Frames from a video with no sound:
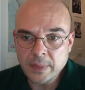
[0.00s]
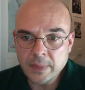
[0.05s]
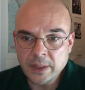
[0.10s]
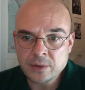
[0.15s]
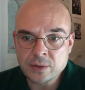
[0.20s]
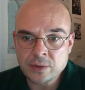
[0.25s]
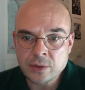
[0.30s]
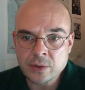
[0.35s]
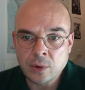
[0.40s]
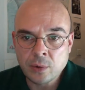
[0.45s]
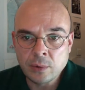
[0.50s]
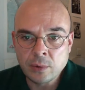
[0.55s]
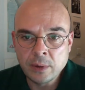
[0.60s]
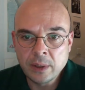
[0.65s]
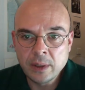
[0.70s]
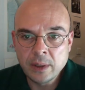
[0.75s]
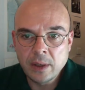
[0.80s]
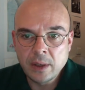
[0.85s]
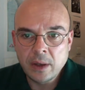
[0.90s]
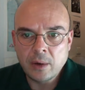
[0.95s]
So
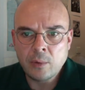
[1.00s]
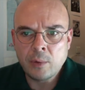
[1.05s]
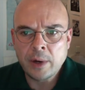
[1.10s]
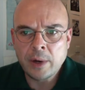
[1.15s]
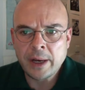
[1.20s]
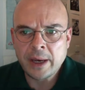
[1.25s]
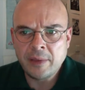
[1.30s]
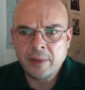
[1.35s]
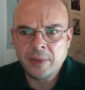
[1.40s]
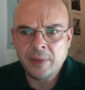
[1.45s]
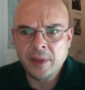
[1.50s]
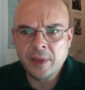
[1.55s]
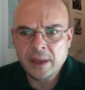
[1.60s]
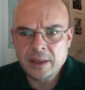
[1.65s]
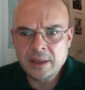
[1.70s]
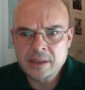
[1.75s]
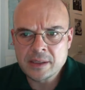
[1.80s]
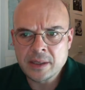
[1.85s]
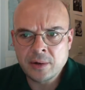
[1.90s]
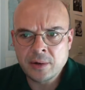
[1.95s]
what I think
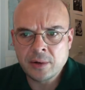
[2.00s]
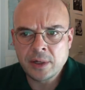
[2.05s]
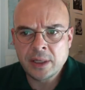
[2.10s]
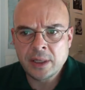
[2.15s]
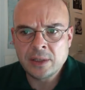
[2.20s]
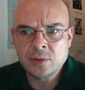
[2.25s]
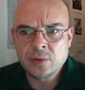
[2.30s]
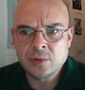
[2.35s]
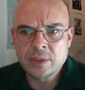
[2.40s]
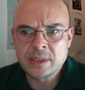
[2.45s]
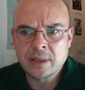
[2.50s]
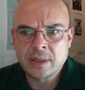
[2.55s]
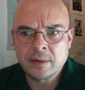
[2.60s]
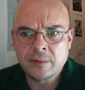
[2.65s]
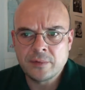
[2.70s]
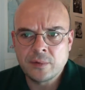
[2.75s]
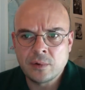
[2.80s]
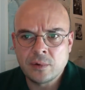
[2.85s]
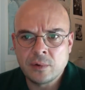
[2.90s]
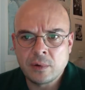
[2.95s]
is here interesting
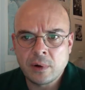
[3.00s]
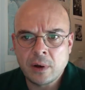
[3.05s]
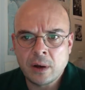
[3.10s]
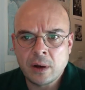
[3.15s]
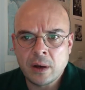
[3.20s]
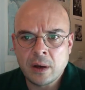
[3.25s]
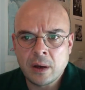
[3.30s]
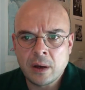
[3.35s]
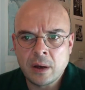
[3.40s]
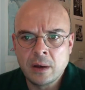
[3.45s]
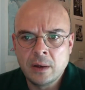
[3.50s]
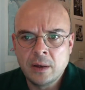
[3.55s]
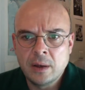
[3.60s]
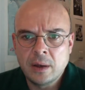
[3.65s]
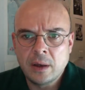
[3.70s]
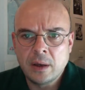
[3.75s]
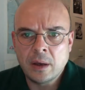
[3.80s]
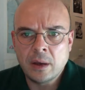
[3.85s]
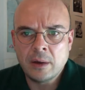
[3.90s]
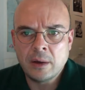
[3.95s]
for
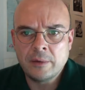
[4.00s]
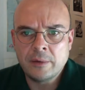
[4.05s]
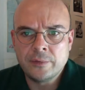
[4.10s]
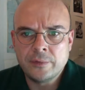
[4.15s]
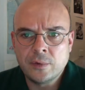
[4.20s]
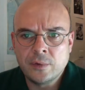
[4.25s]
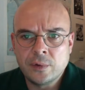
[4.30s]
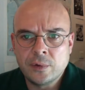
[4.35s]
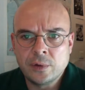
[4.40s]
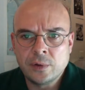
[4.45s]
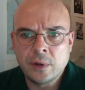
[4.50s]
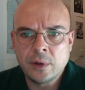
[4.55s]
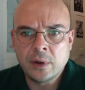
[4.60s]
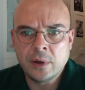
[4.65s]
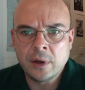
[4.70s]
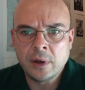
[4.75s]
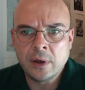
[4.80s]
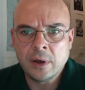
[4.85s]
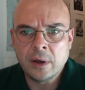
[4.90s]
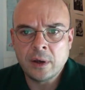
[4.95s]

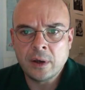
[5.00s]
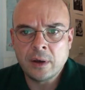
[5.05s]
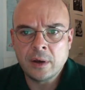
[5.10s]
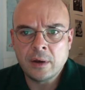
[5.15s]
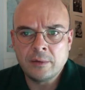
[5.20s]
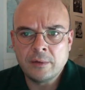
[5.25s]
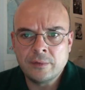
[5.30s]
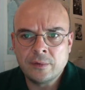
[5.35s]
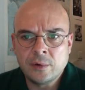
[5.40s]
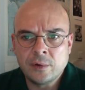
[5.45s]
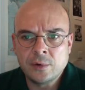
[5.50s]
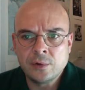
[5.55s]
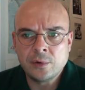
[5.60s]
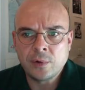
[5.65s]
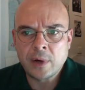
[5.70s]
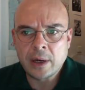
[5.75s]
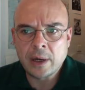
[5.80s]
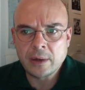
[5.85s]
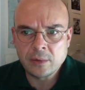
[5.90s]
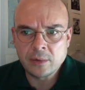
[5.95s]
the
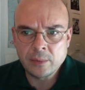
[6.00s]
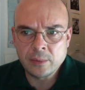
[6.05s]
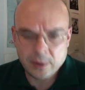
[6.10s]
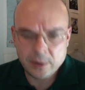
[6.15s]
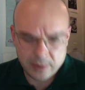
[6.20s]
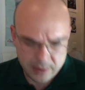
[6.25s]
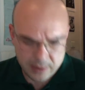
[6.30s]
argument